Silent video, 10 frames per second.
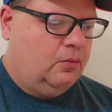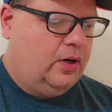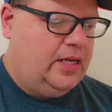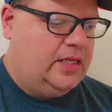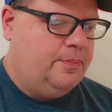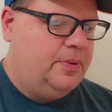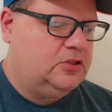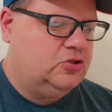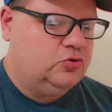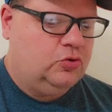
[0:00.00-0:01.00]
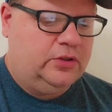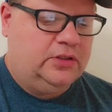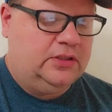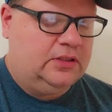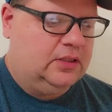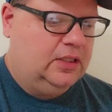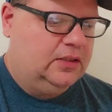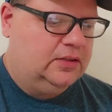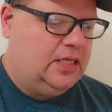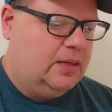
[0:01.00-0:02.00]
Right-handed pitcher Jordan
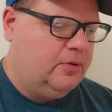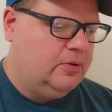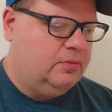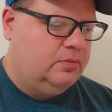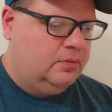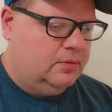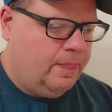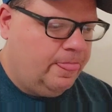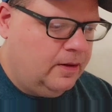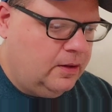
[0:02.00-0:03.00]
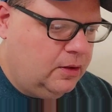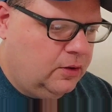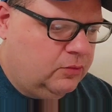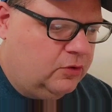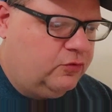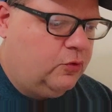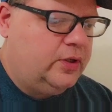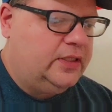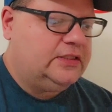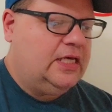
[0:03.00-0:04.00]
Gebro went
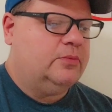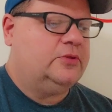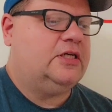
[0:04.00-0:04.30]
4 innings, gave up